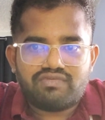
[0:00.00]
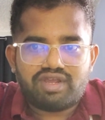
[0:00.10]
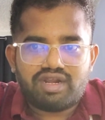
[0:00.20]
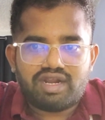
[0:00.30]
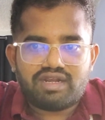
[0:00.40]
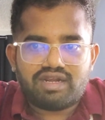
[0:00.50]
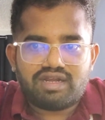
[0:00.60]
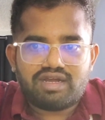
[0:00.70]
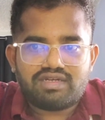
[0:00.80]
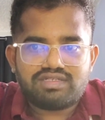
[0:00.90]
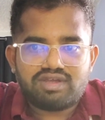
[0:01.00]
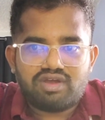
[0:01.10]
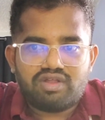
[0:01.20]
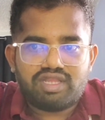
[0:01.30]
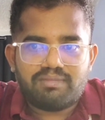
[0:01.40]
of your rental cars
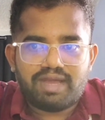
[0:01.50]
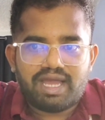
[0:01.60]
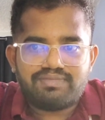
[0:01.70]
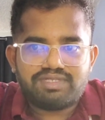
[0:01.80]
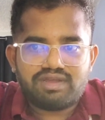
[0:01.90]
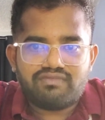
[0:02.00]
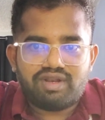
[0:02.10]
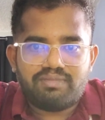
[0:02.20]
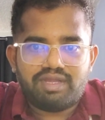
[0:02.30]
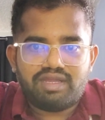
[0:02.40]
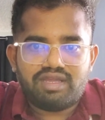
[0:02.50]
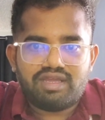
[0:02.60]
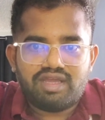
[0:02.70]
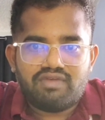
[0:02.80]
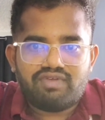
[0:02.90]
on the maps will
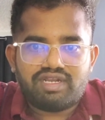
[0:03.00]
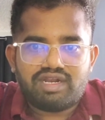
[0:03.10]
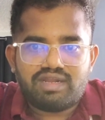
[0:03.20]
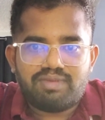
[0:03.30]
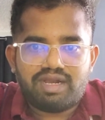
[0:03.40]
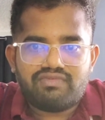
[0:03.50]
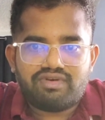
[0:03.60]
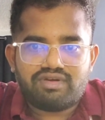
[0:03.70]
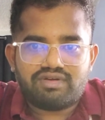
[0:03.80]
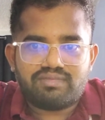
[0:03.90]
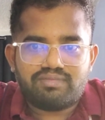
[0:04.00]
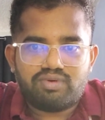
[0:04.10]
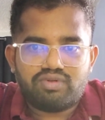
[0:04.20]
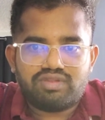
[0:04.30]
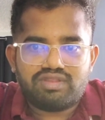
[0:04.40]
be vital demand for
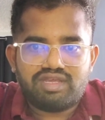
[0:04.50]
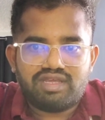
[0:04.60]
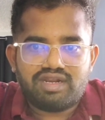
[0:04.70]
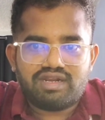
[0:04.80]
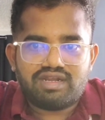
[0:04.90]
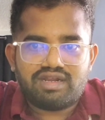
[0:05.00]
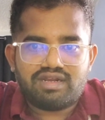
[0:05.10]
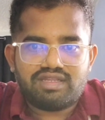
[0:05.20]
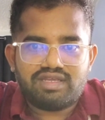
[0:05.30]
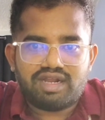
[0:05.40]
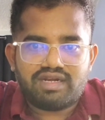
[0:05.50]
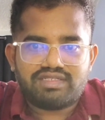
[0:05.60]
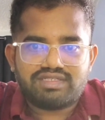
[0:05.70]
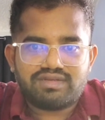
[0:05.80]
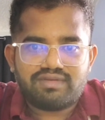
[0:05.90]
both the rental and the
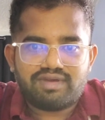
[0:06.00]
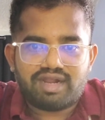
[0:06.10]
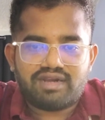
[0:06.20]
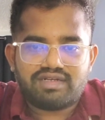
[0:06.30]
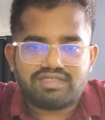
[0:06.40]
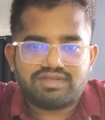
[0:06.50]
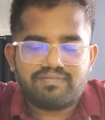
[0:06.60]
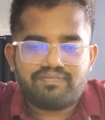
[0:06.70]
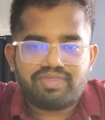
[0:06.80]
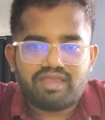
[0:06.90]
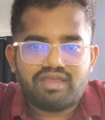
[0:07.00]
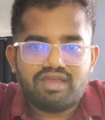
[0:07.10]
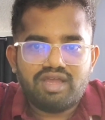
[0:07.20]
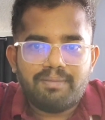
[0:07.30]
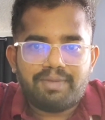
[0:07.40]
riders,
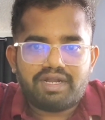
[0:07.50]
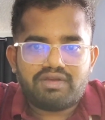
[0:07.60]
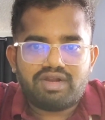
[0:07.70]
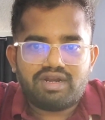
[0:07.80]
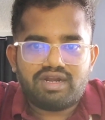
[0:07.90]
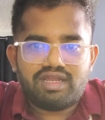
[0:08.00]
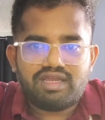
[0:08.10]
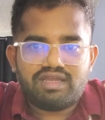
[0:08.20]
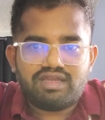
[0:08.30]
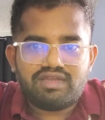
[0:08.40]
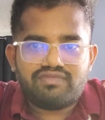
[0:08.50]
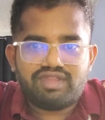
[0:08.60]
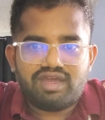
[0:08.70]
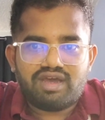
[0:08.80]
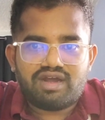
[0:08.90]
particularly
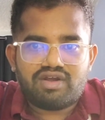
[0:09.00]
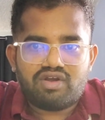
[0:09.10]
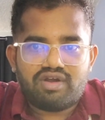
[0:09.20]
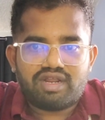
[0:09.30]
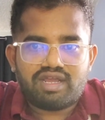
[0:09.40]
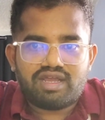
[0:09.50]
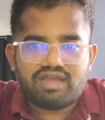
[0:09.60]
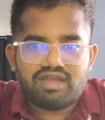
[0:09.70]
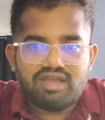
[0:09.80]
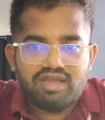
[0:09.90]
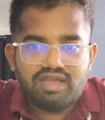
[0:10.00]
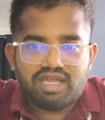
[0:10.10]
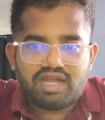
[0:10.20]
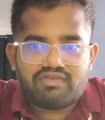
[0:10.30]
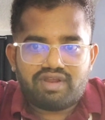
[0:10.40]
if they are not
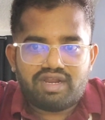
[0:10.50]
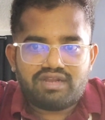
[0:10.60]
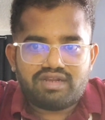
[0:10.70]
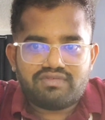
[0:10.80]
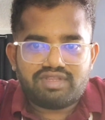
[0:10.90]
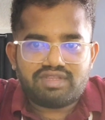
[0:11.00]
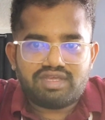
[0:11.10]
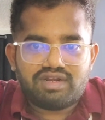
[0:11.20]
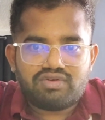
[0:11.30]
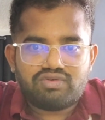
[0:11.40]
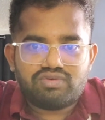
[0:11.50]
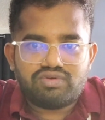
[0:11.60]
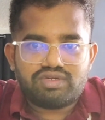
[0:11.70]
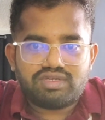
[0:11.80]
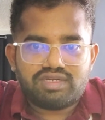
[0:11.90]
acquainted with the
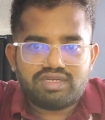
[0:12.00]
route.